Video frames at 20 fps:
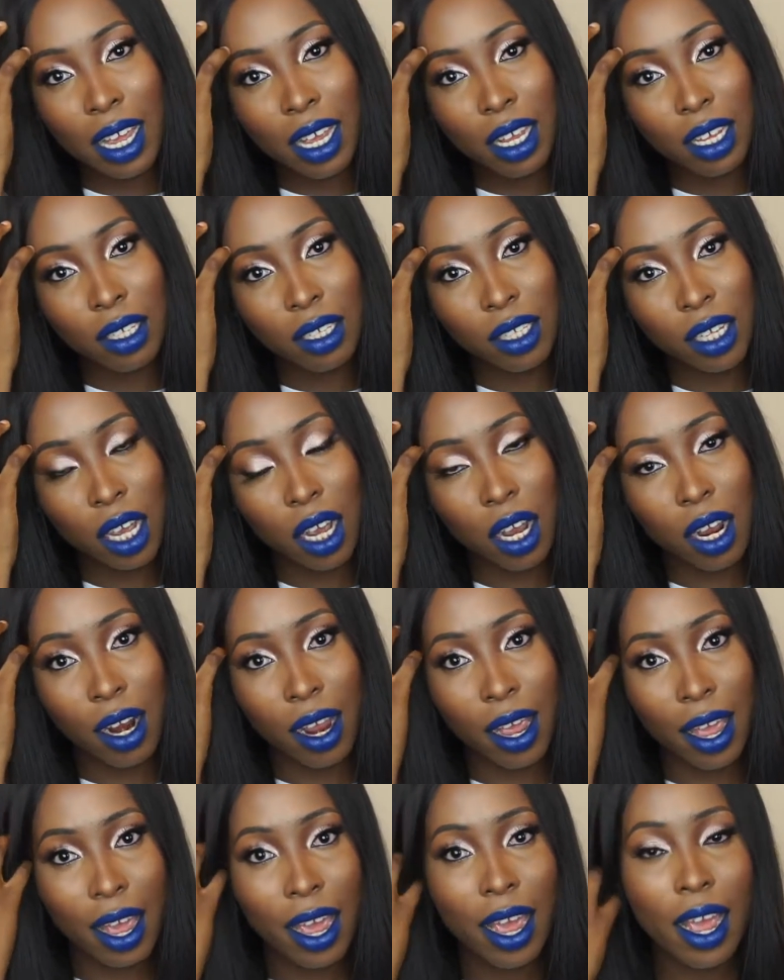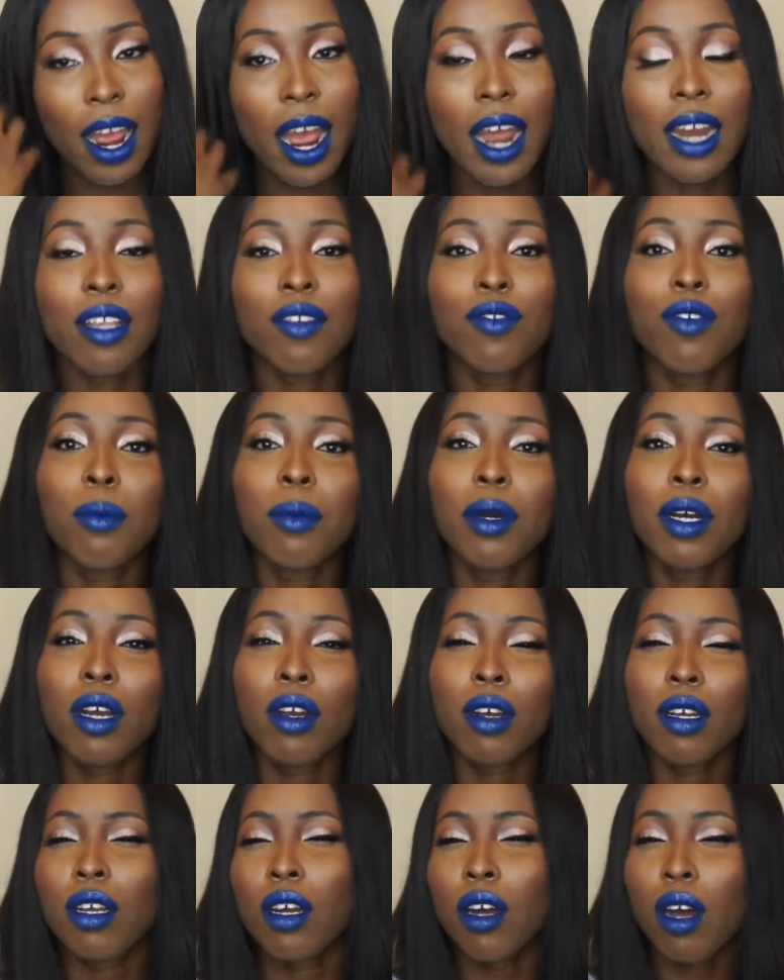is uh, hair and it's from a
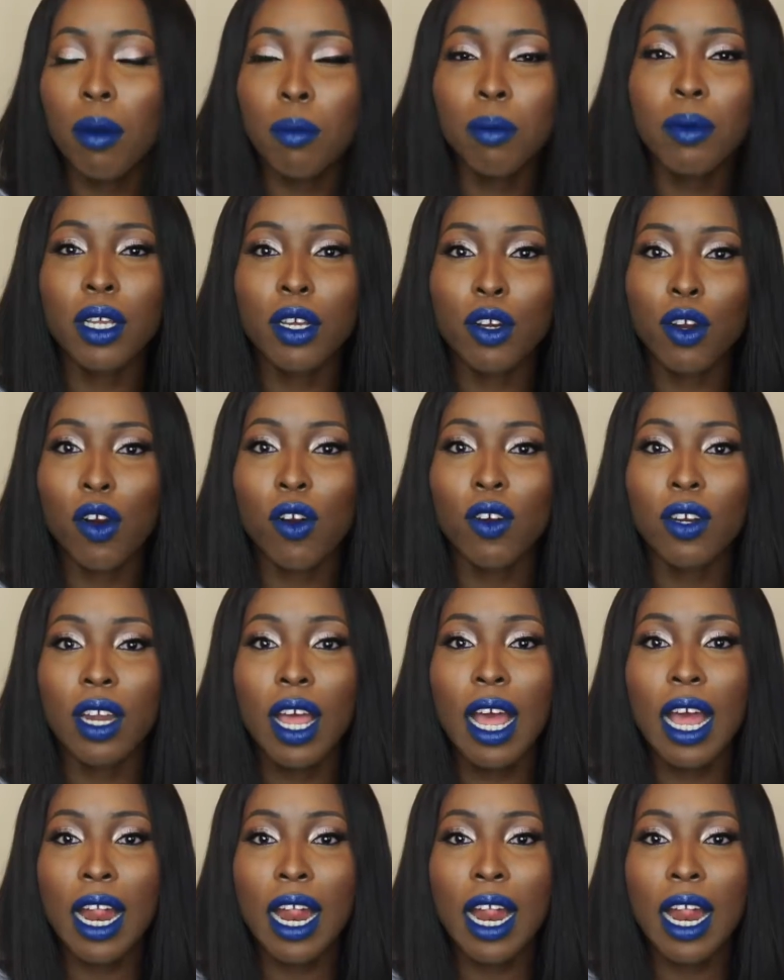company called